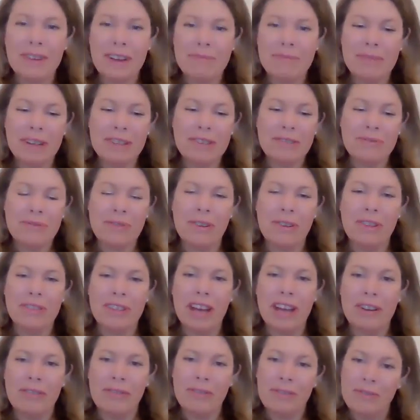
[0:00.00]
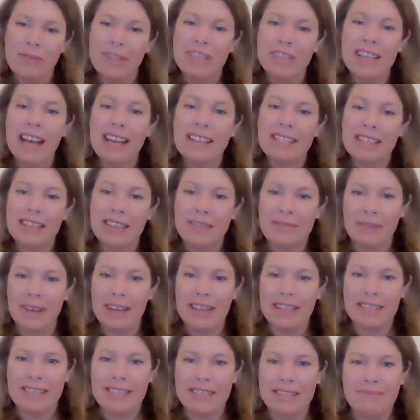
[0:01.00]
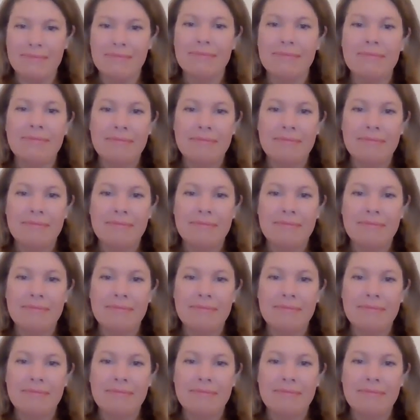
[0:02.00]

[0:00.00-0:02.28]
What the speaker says: very much for all that fantastic advice.